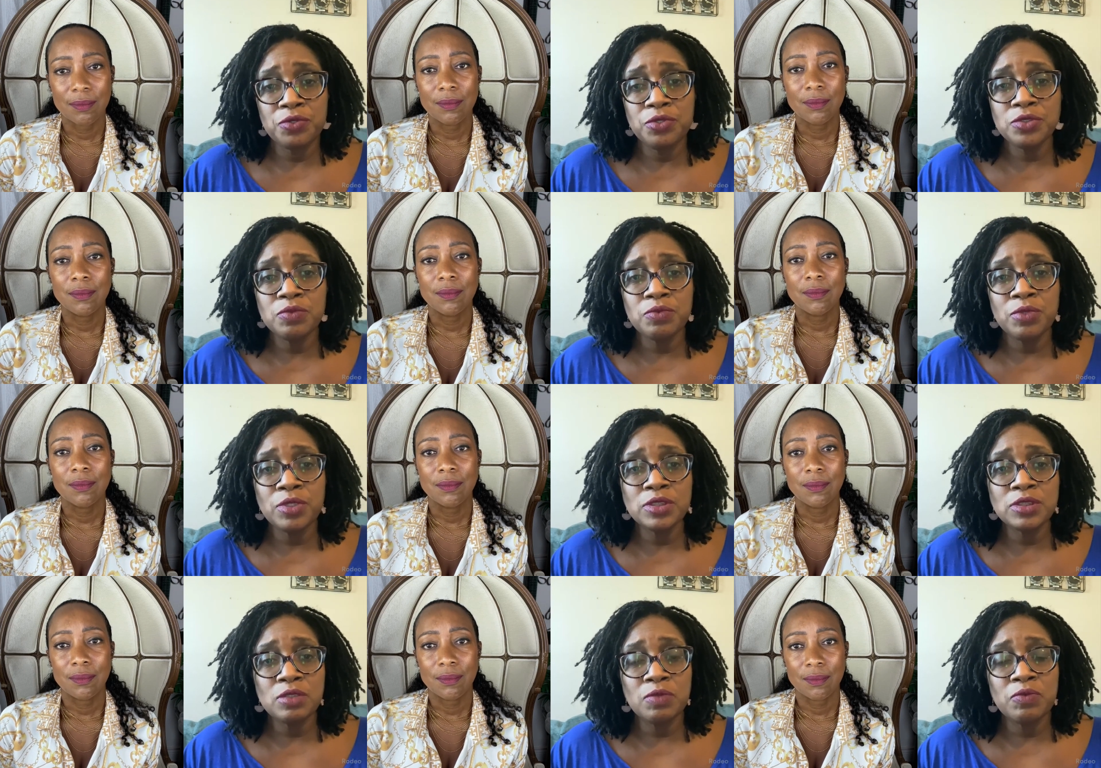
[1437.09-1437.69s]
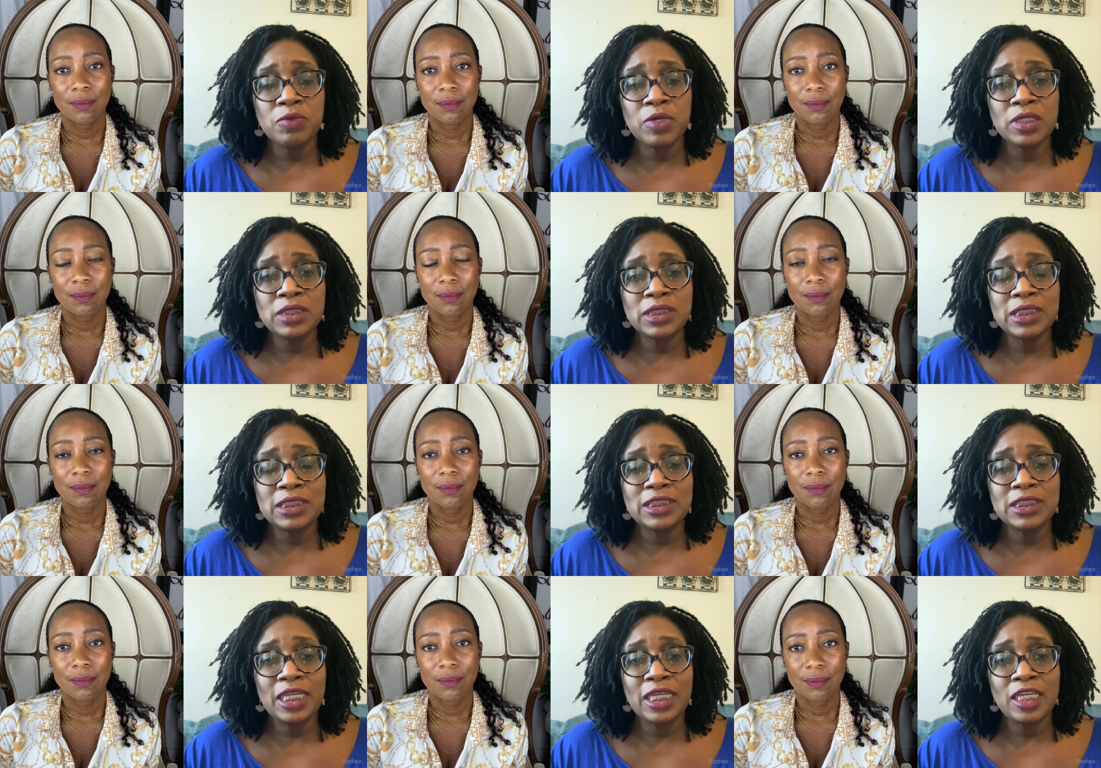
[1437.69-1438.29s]
Speaker 1: You should want someone
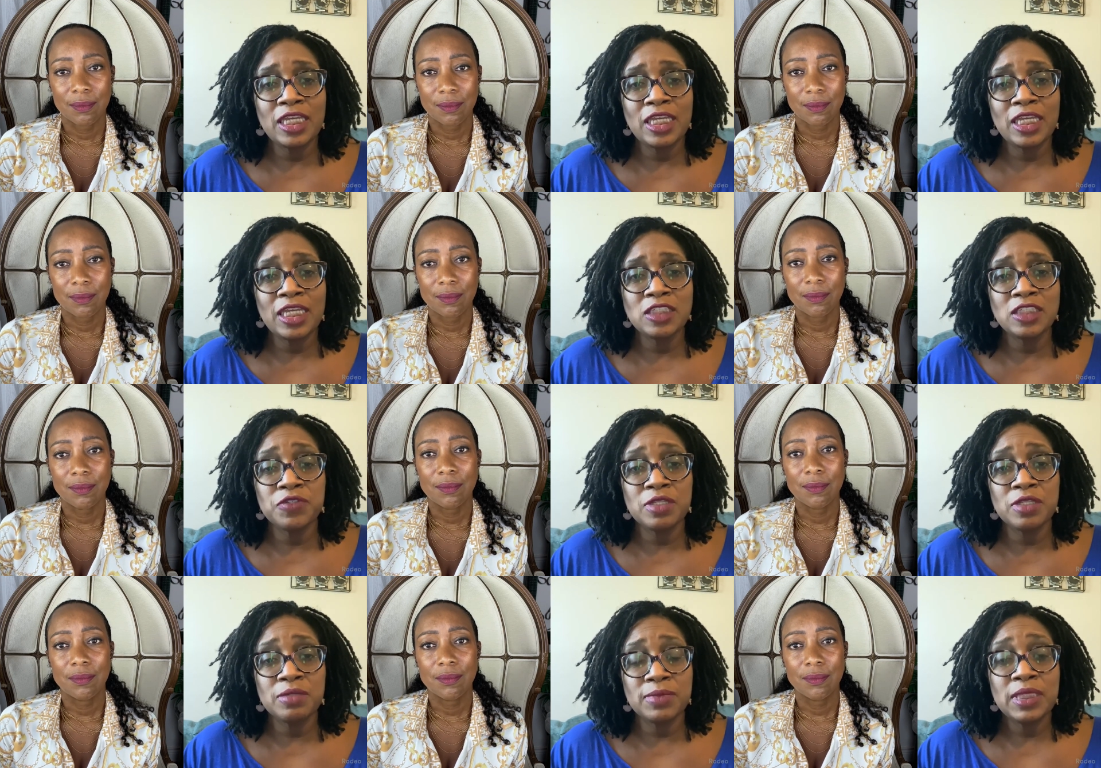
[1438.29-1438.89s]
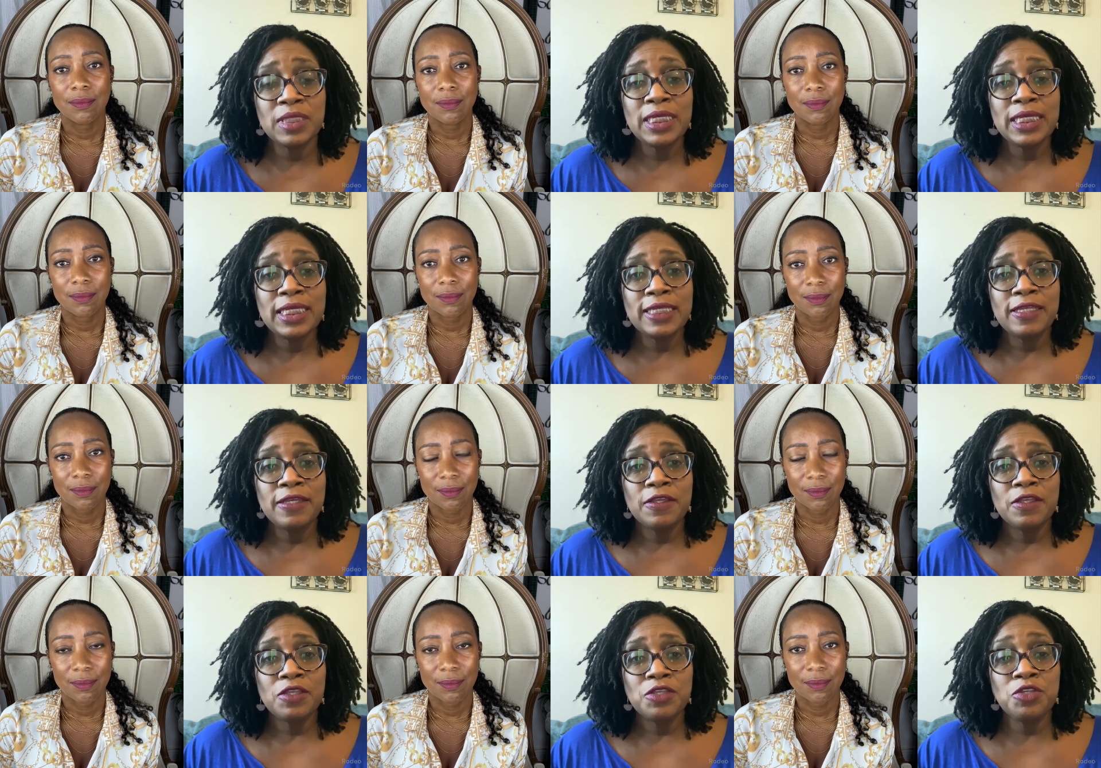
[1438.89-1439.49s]
to change for them.
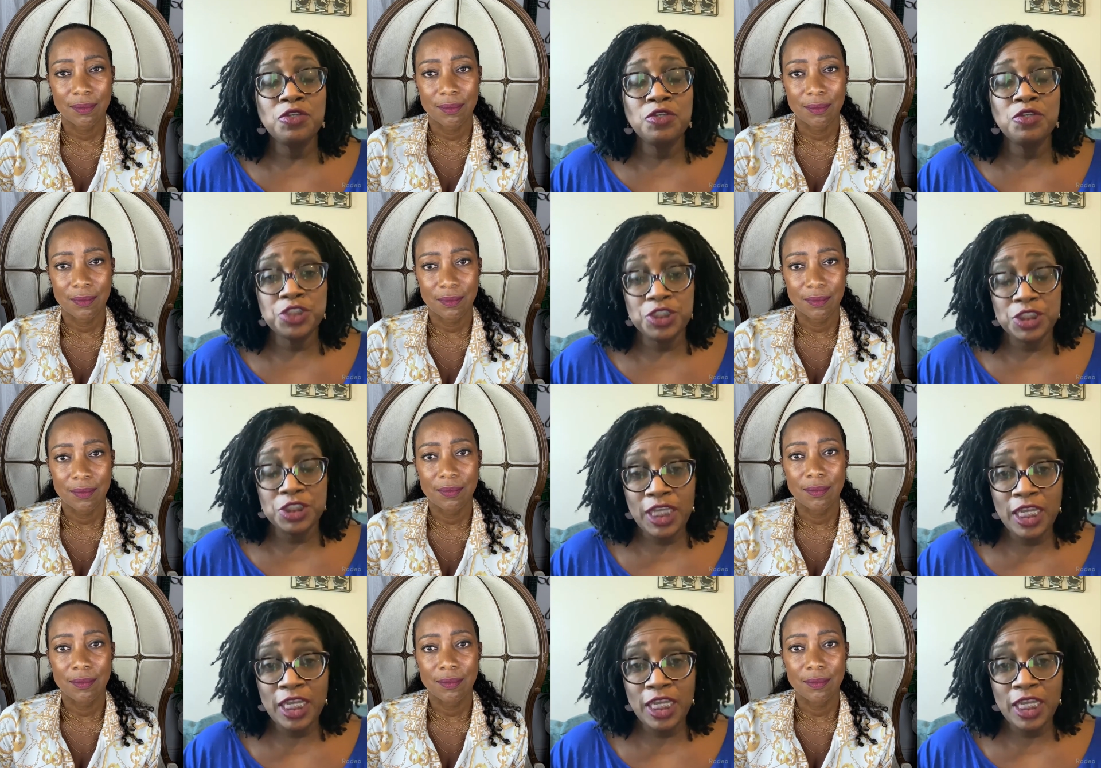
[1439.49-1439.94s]
You